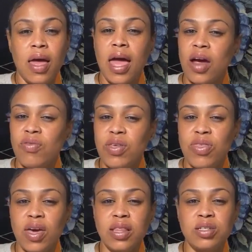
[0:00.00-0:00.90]

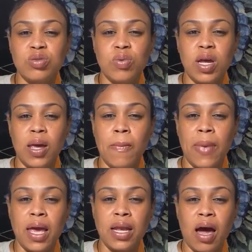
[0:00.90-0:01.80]
Everything in this reading
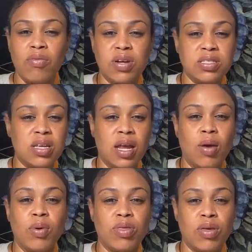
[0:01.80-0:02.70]
may not
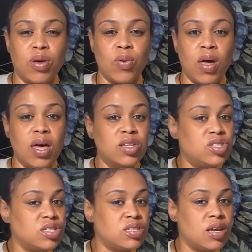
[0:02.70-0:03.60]
resonate with you.
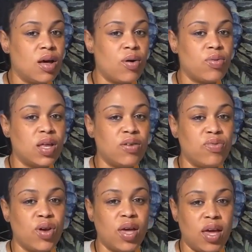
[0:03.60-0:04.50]
Just know that if
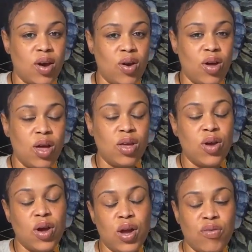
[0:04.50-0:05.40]
you're here
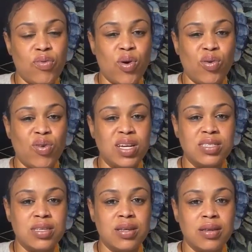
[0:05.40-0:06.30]
for a
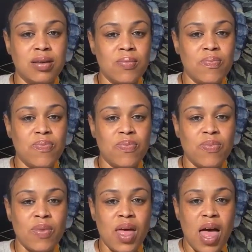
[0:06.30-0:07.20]

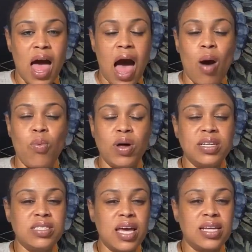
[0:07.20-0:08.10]
reason. I want
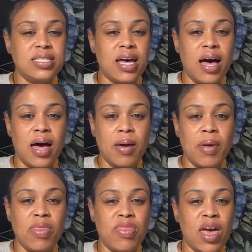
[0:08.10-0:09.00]
to take time
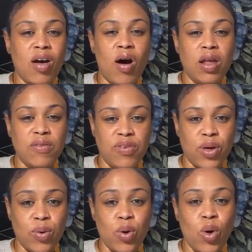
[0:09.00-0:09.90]
and thank all of
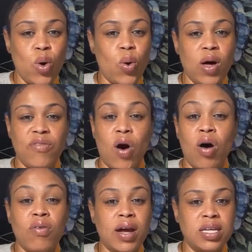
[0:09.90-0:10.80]
you who have
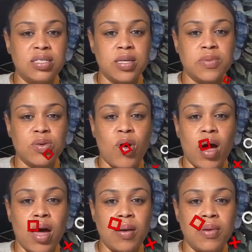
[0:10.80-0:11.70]
already
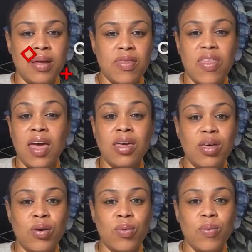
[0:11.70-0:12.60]
subscribed. Thank
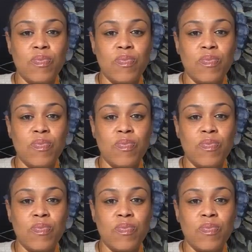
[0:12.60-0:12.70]
you.